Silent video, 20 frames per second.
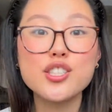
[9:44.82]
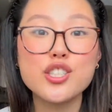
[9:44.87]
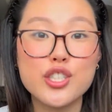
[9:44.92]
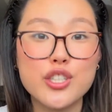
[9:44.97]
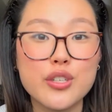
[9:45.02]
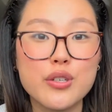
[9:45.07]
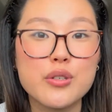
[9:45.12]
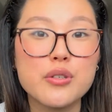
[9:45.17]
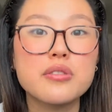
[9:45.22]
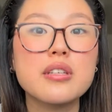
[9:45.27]

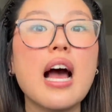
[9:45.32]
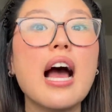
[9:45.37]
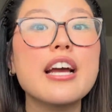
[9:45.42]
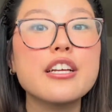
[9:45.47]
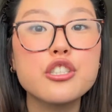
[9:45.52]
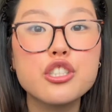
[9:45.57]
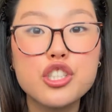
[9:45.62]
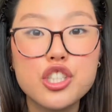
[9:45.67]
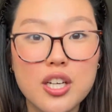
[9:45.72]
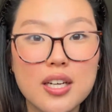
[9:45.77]
shoes I
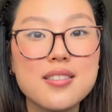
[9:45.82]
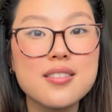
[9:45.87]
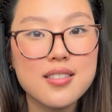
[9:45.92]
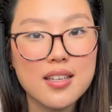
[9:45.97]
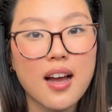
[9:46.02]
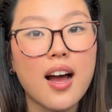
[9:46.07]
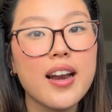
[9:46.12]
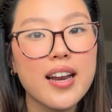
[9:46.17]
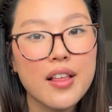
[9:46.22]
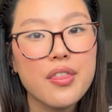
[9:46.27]
just
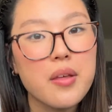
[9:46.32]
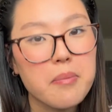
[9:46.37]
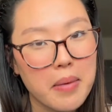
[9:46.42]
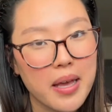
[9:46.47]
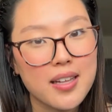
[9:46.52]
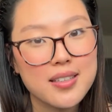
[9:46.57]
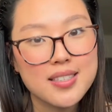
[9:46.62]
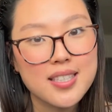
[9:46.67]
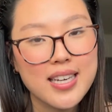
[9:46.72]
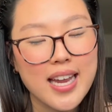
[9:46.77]
got in the
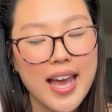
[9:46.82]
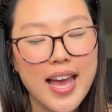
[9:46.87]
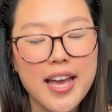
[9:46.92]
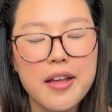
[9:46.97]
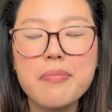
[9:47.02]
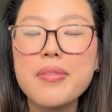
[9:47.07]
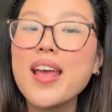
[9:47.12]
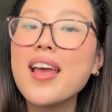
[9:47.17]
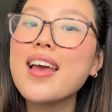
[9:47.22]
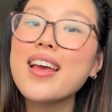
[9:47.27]
mail today.
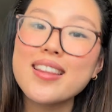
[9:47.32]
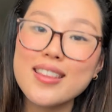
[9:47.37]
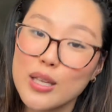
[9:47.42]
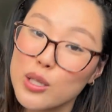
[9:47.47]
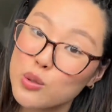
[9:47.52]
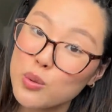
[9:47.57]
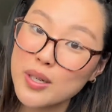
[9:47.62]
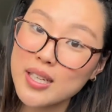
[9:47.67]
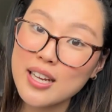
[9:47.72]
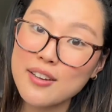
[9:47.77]

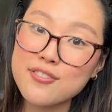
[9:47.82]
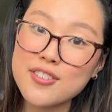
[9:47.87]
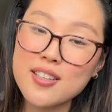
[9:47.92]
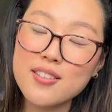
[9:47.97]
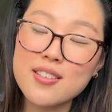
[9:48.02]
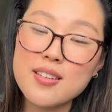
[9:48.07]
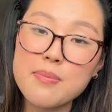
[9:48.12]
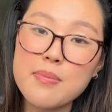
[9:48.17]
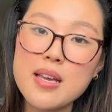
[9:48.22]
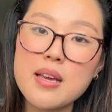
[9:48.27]
These were gifted
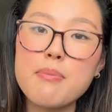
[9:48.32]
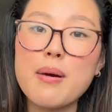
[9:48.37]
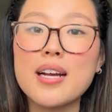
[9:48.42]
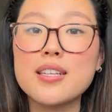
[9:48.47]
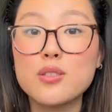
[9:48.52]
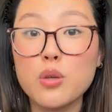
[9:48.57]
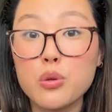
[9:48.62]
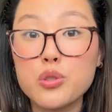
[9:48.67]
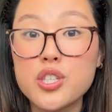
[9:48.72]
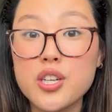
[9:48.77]
to me by
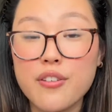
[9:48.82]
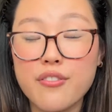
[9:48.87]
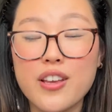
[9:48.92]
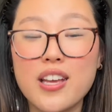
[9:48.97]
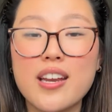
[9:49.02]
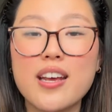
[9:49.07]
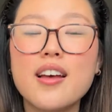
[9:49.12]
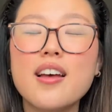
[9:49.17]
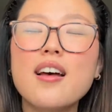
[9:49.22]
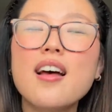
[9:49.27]
Dolce
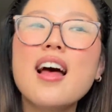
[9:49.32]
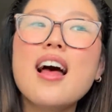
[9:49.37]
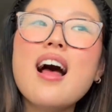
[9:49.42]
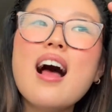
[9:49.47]
Vita.